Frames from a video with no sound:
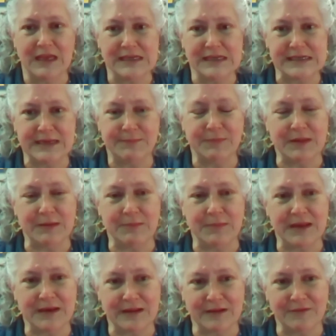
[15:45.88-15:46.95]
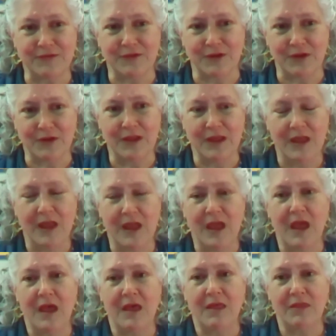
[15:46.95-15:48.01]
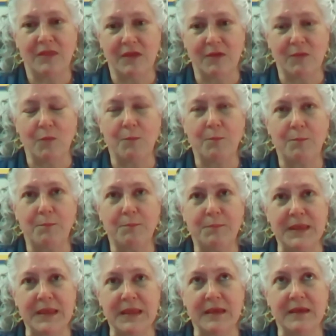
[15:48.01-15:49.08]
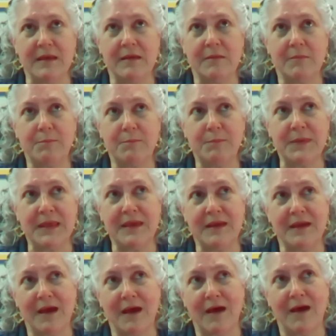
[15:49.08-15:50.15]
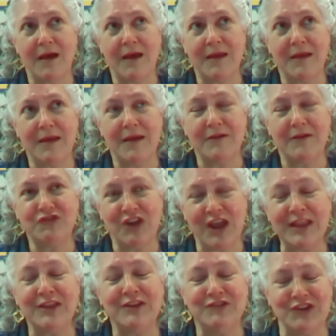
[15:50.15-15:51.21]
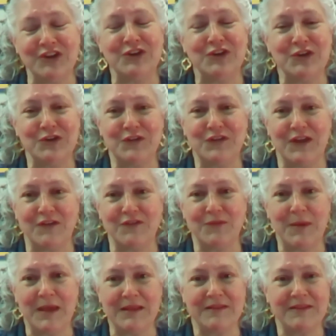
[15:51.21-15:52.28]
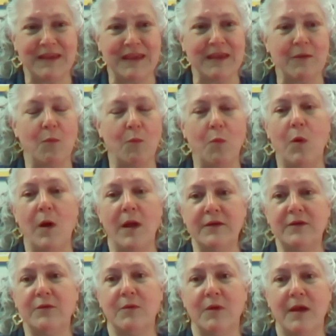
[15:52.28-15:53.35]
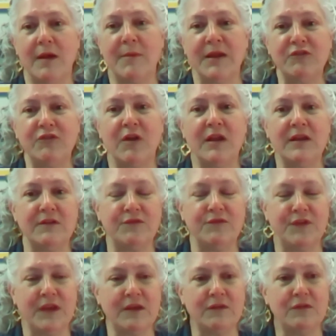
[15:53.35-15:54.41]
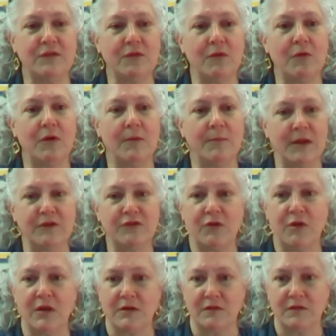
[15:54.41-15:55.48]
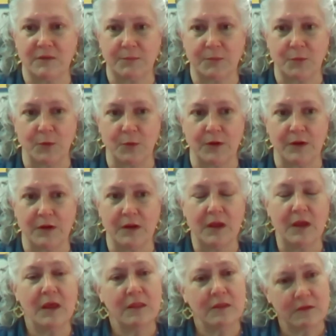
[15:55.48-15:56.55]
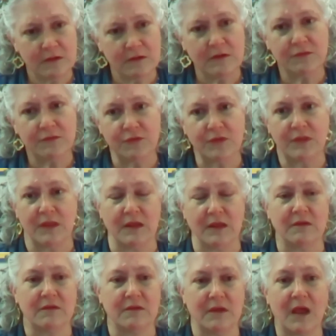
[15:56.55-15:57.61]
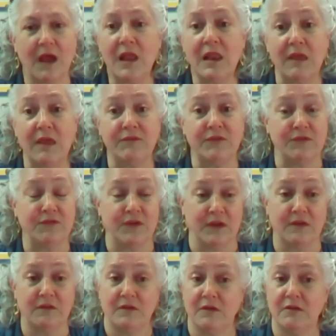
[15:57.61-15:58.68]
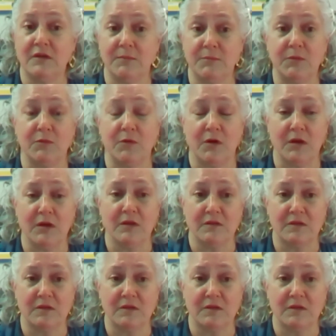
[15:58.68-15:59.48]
deeply meaningful. The be be challenging to yourself about saying, what do am I trying to fix or am I trying to support? They're two different things. I love to fix, don't get me wrong.